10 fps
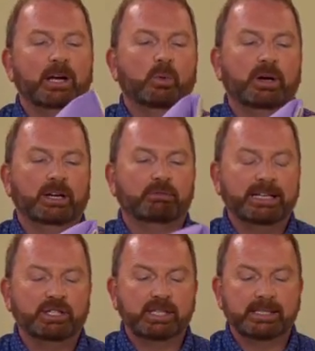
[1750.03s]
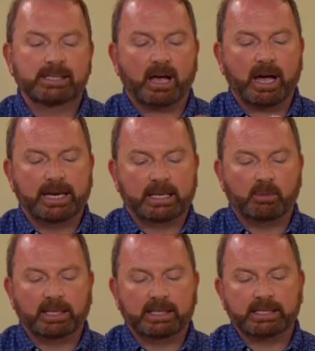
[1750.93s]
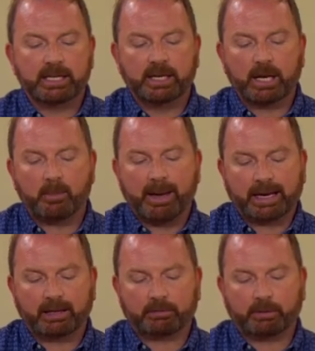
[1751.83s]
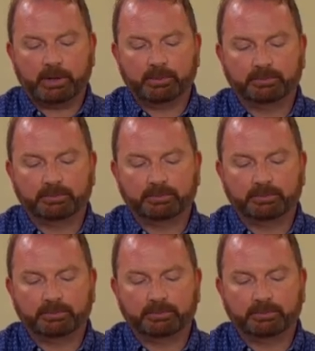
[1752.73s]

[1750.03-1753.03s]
We're gonna reach inside and we're gonna turn our bag through.